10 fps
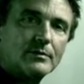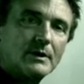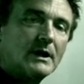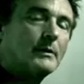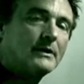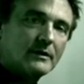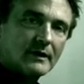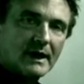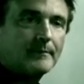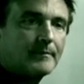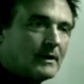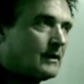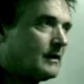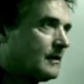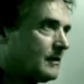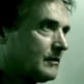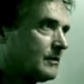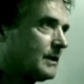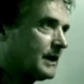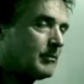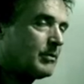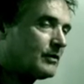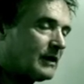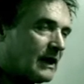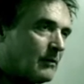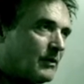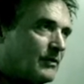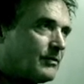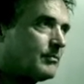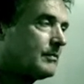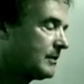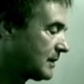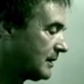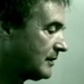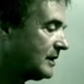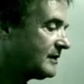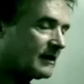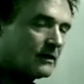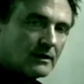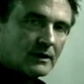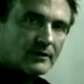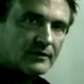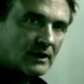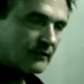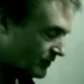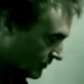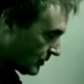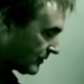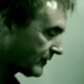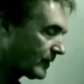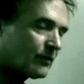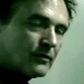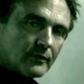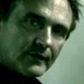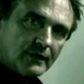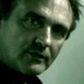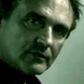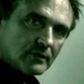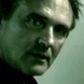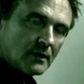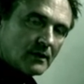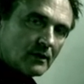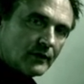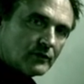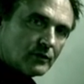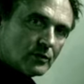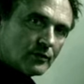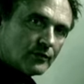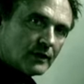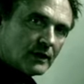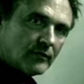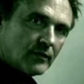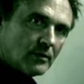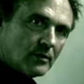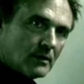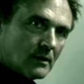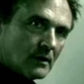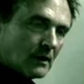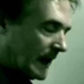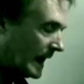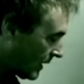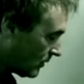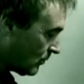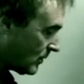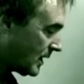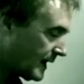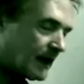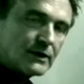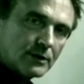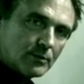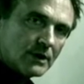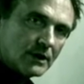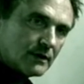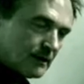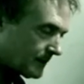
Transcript: We go into that. Don't want to get bogged down with kind of detail on other stuff, just want to focus on these chords to give you a handle on why they actually work.